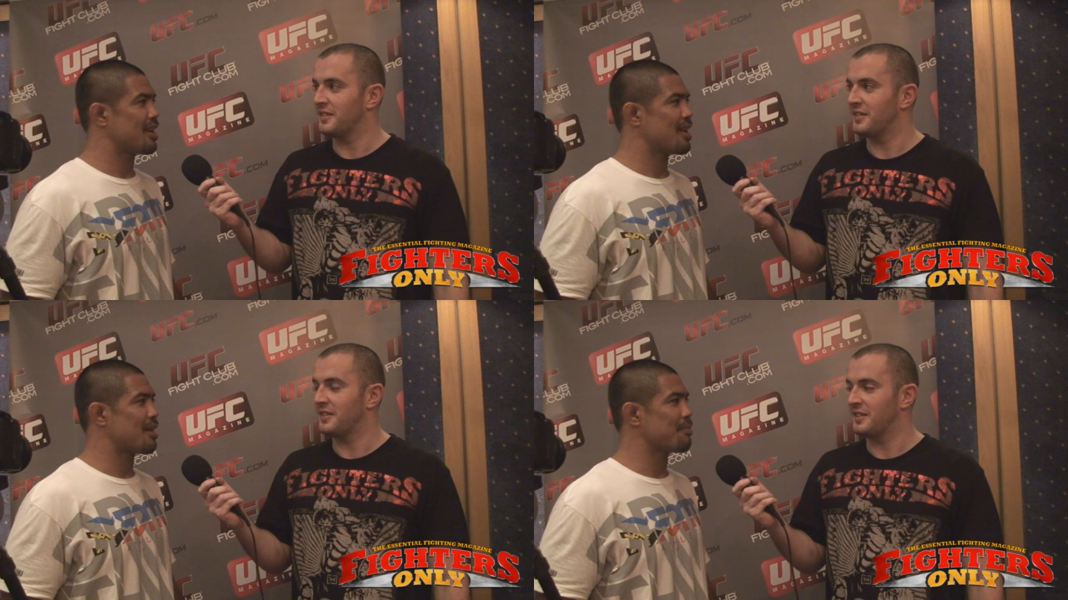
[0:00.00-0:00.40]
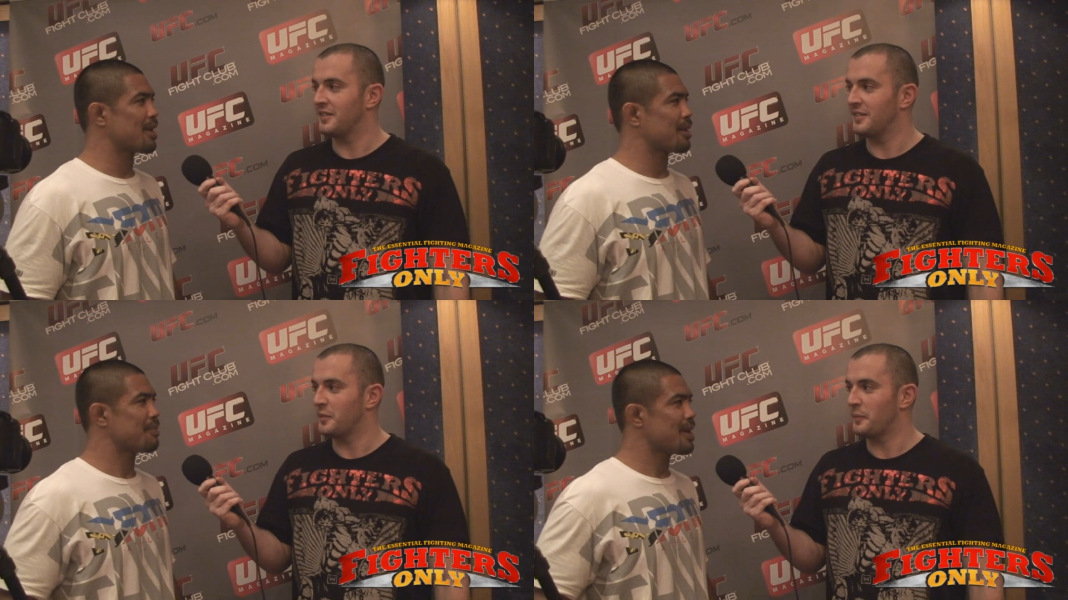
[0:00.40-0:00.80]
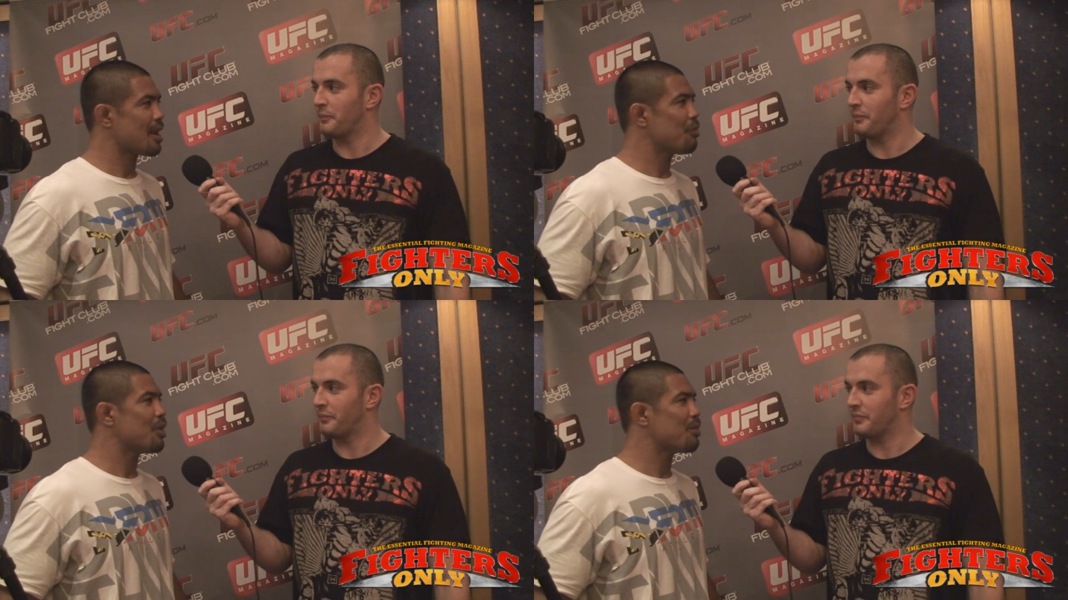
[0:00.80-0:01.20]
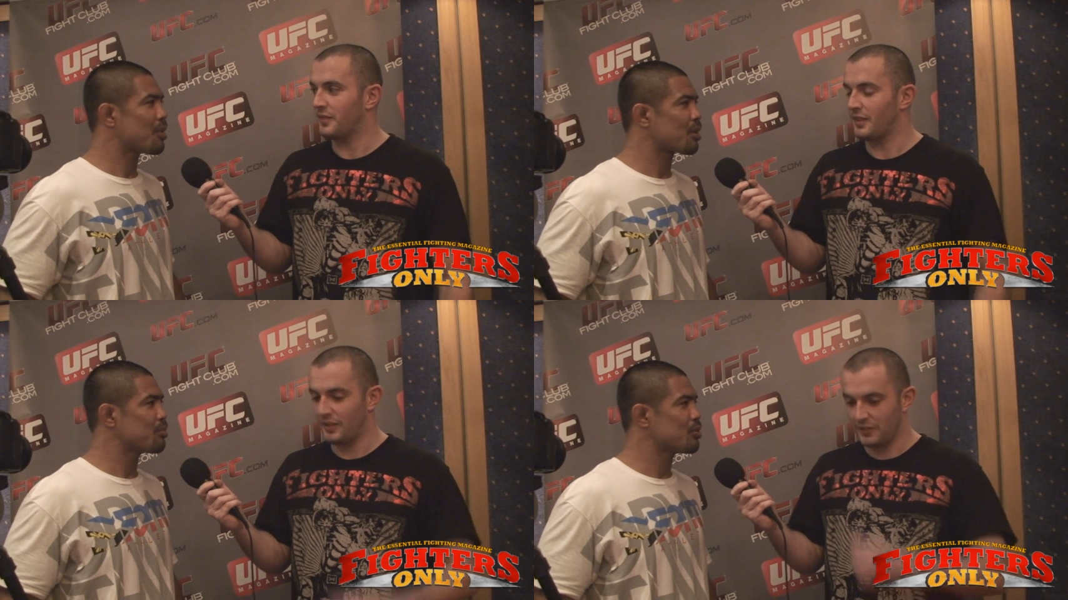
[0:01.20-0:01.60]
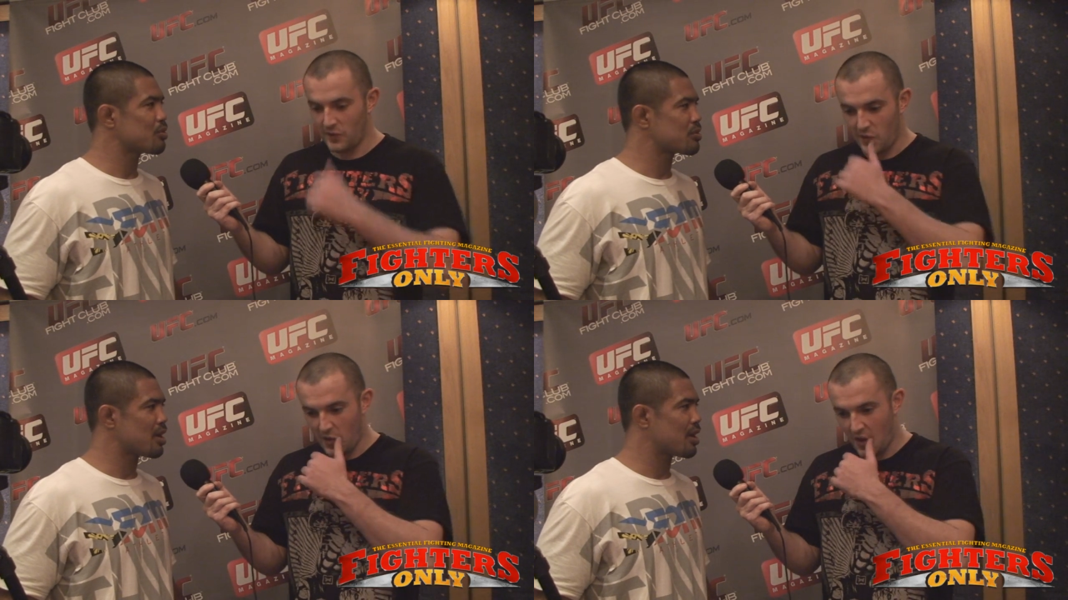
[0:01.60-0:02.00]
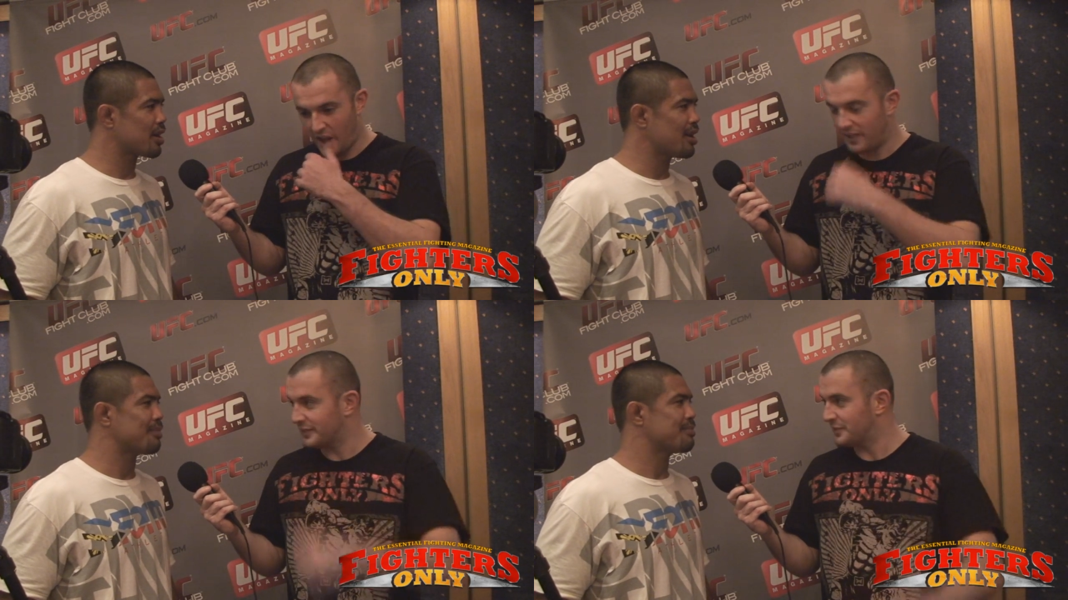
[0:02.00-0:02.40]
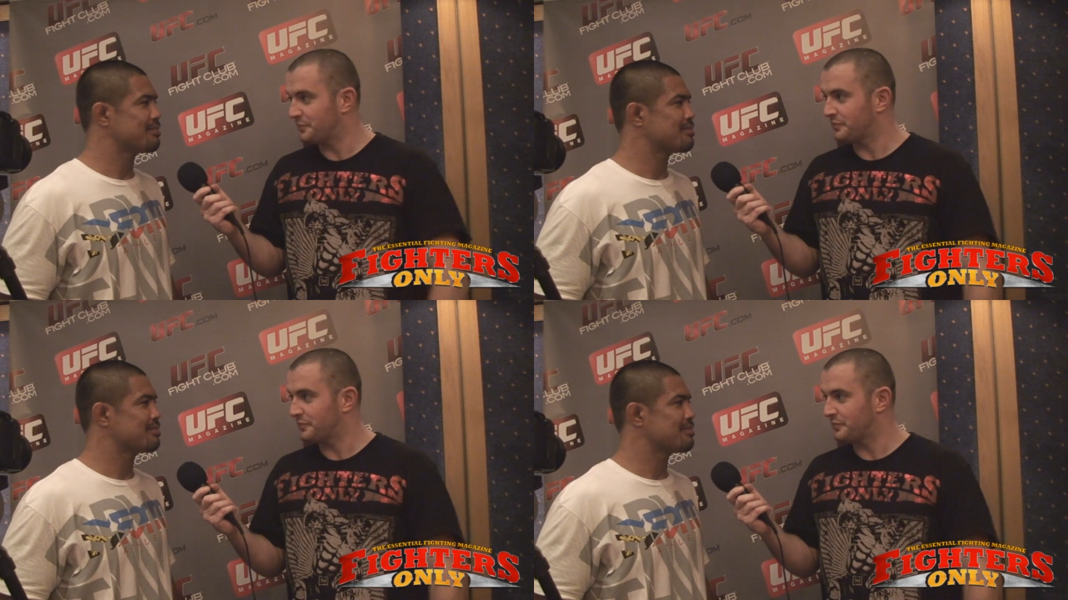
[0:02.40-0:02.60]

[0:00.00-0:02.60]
Speaker 1: And I'm like, man, I want markmunoz.com.